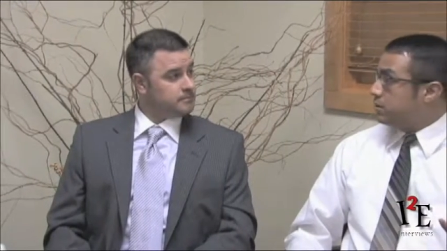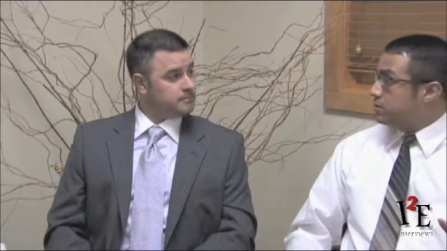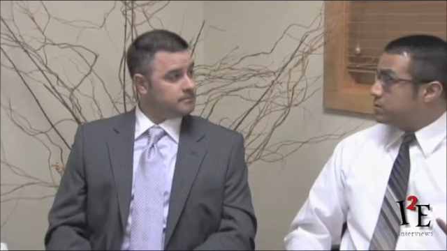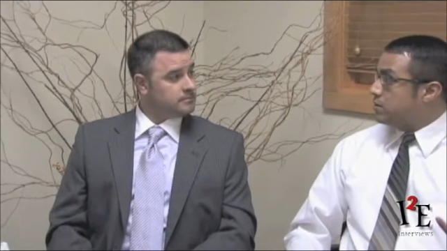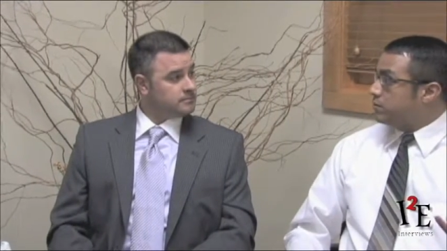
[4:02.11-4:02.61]

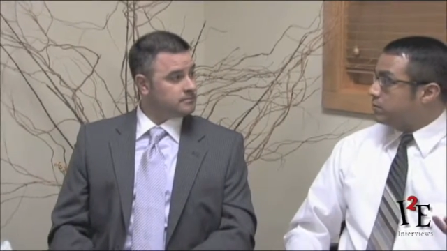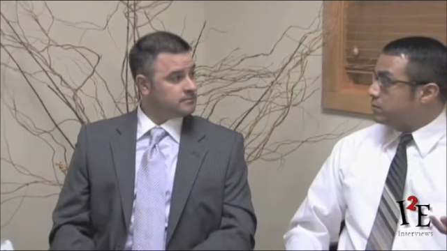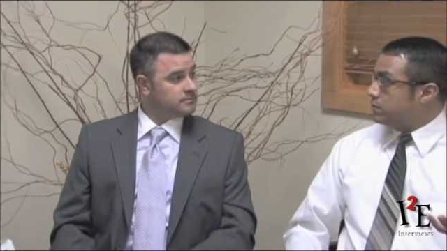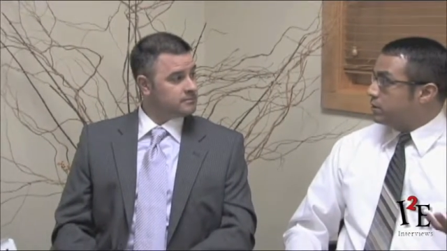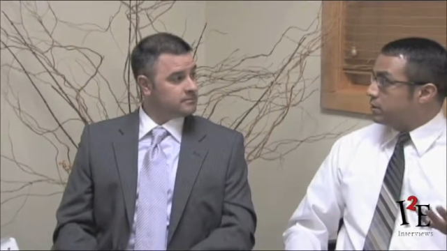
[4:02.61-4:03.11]
Speaker 1: others also
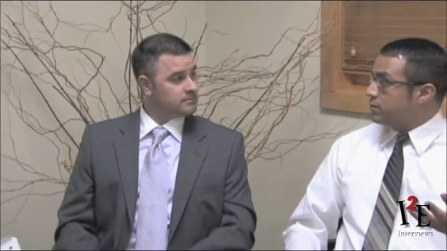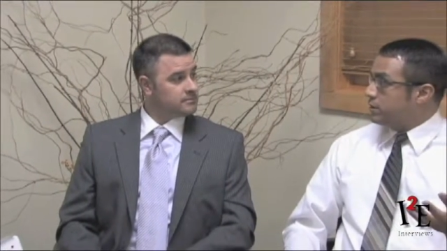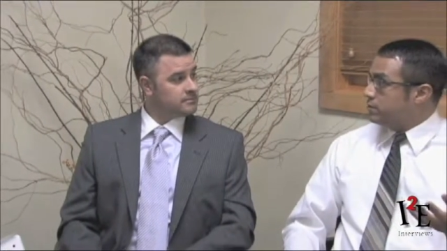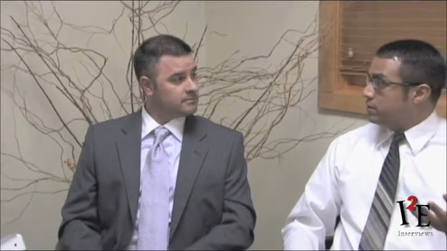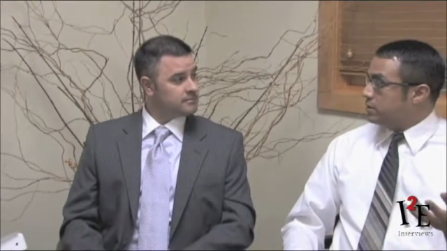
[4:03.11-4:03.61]
who are going to be
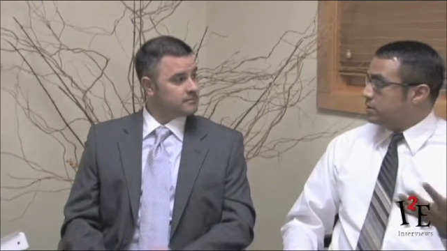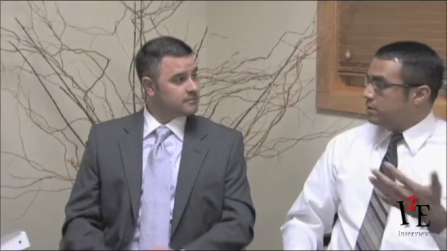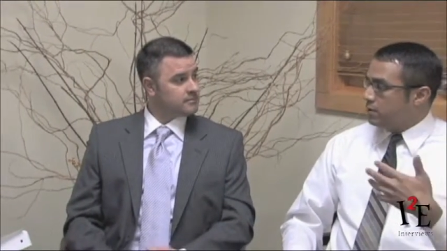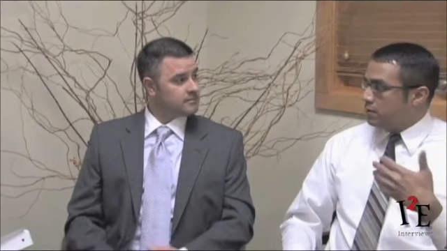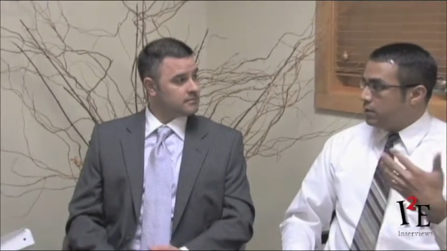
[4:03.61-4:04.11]
doing,
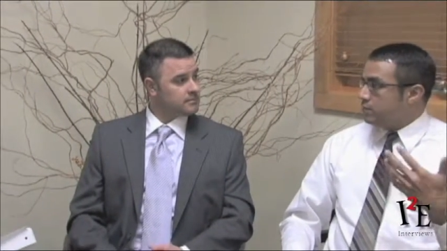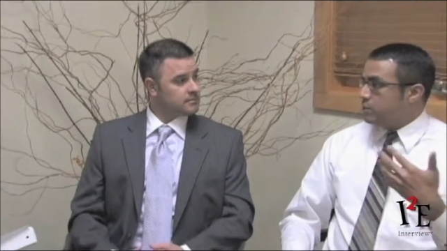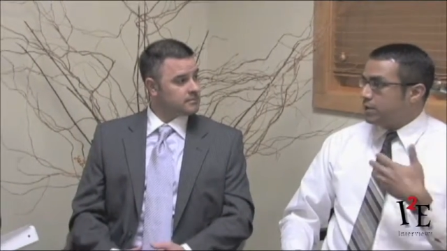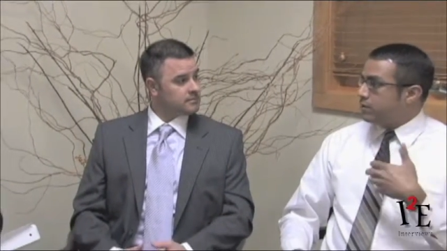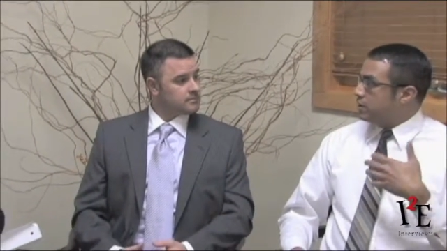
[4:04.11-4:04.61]
you know,
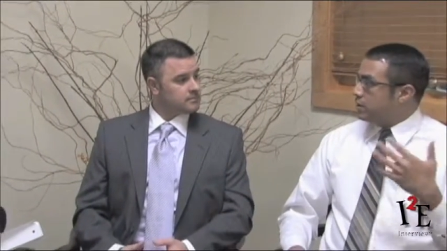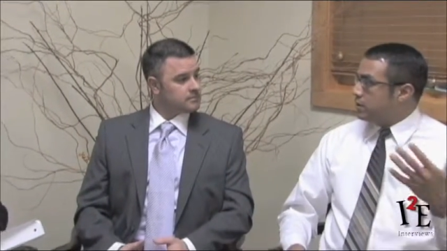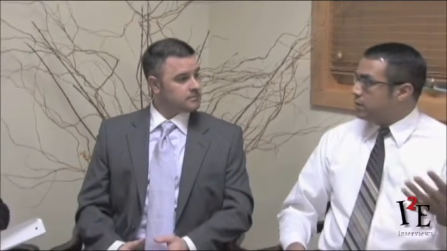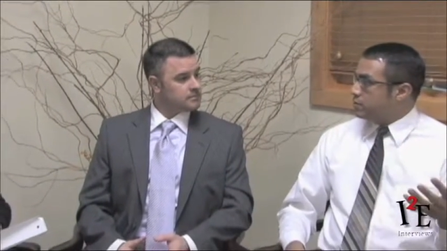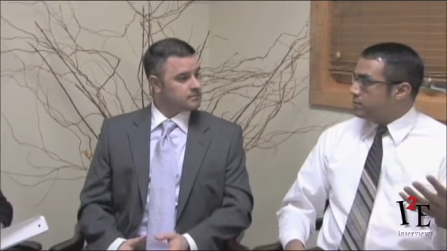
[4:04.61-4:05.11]
whatever their
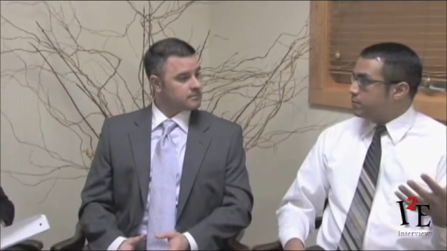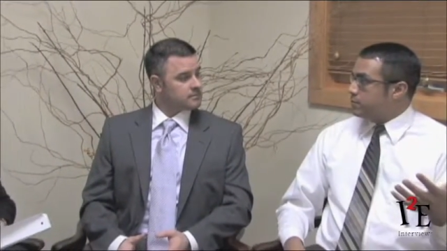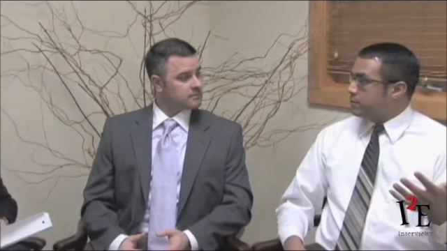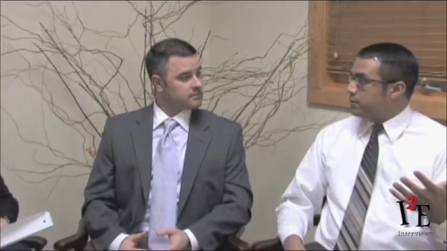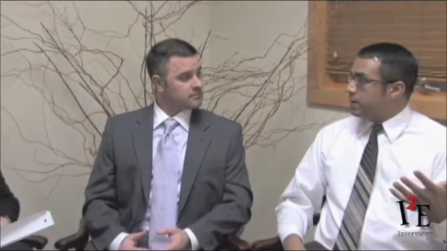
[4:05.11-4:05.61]

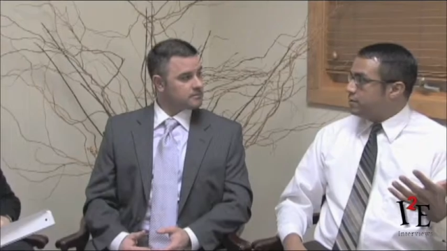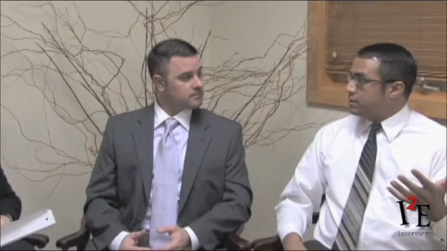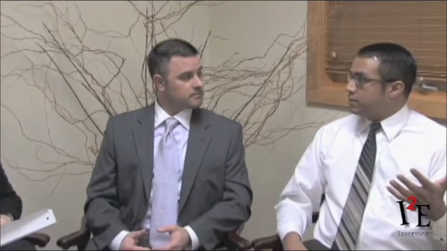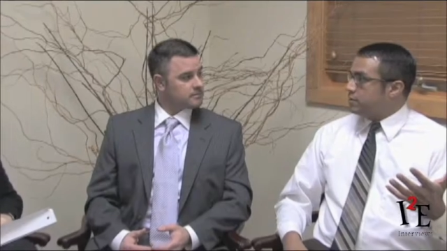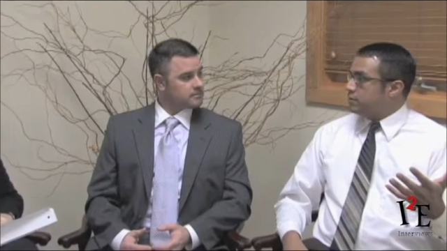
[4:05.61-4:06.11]
entrepreneurial
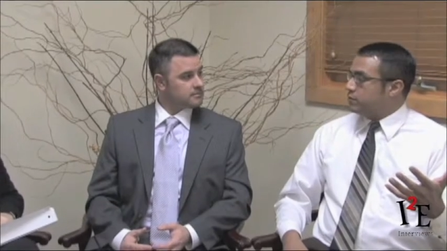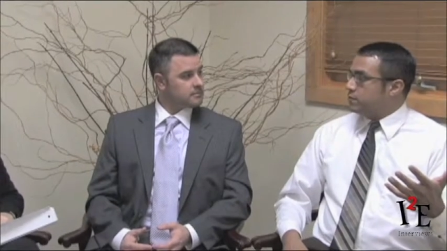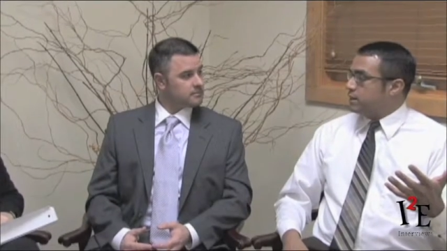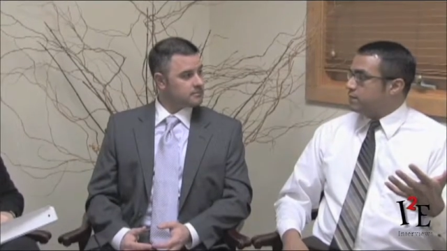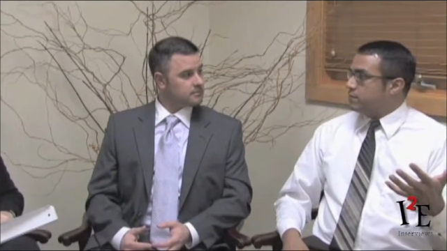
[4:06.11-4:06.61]
project is. Mm
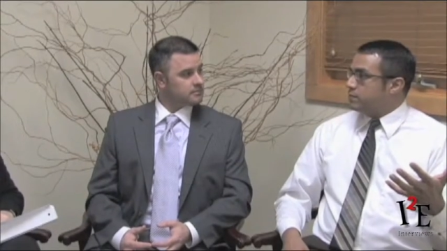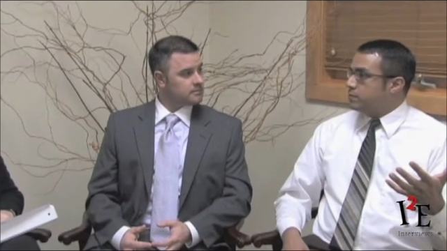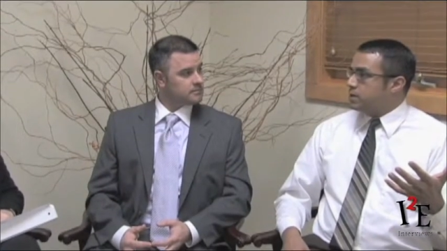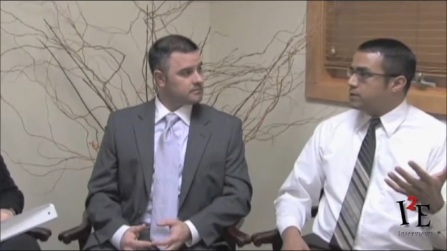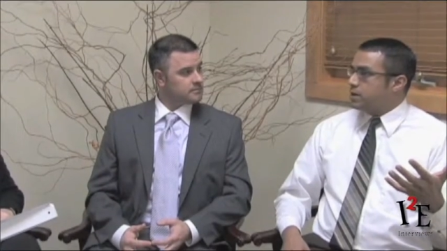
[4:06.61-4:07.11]
-hmm. um, mm-hmm.
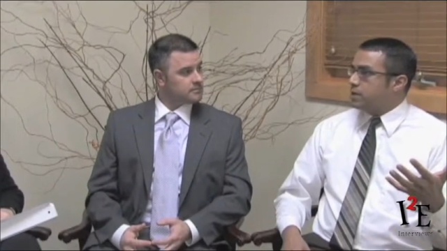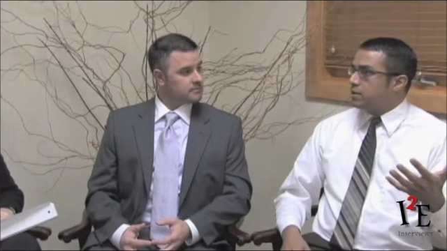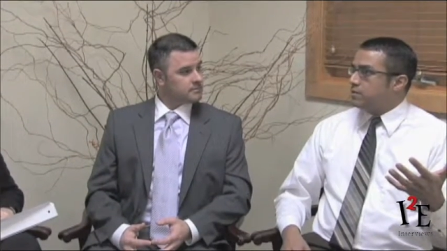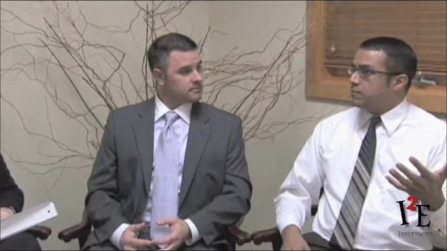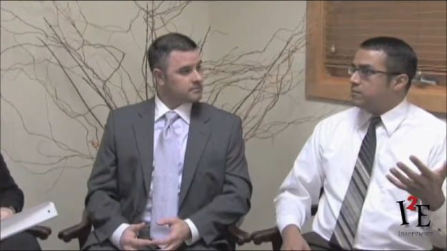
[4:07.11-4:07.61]
really try
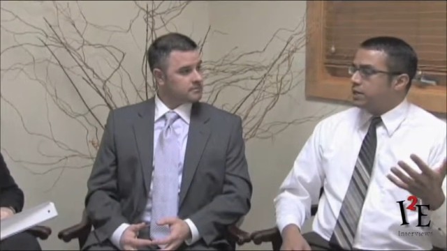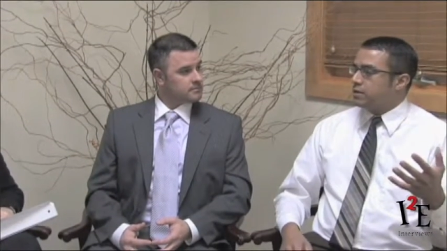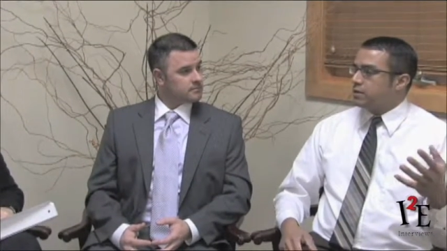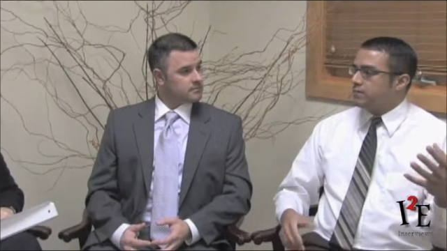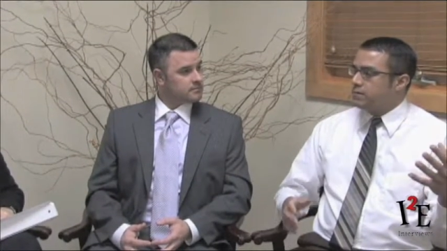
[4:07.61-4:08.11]
to
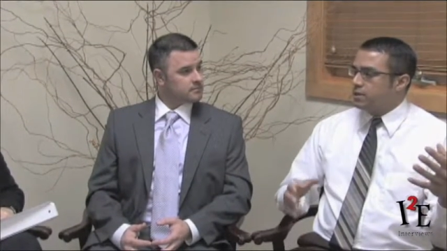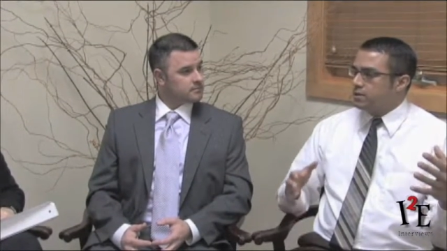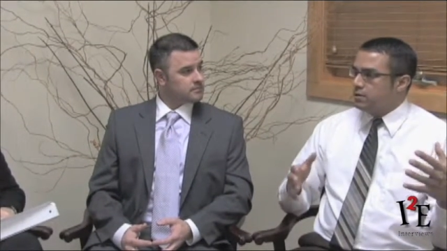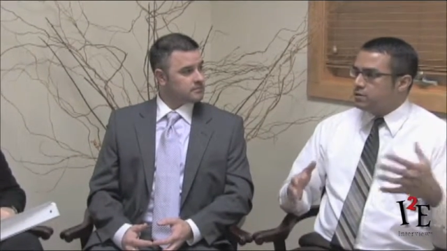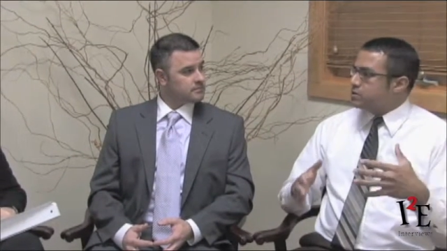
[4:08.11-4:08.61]
take a
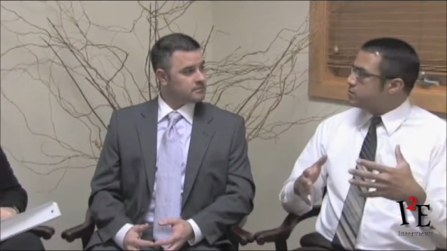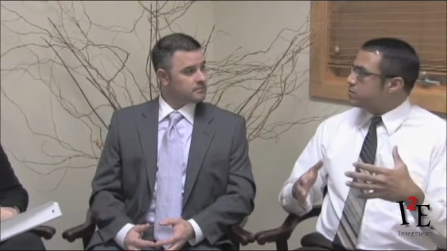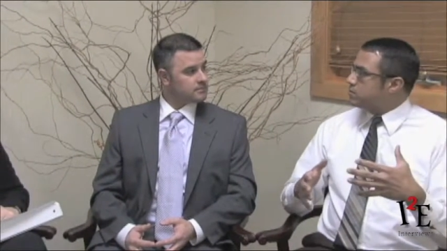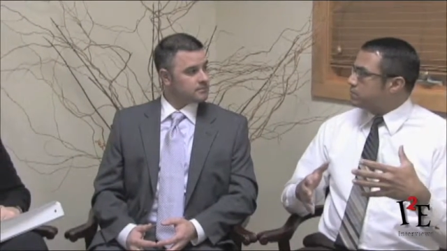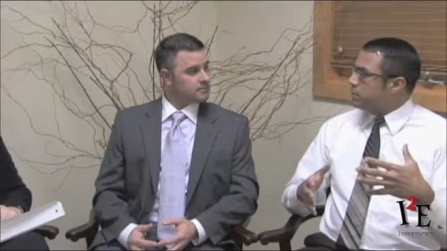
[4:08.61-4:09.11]

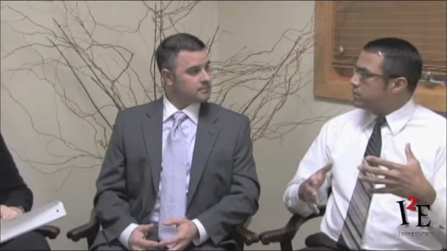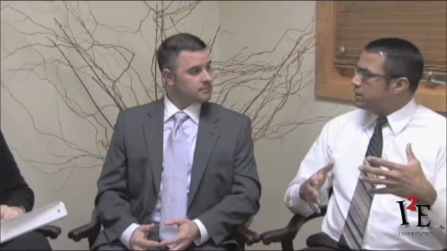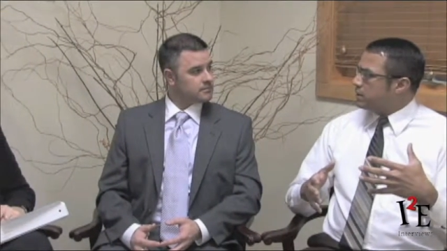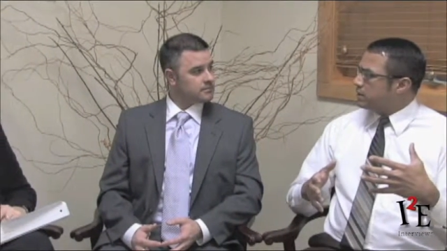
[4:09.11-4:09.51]
central role in it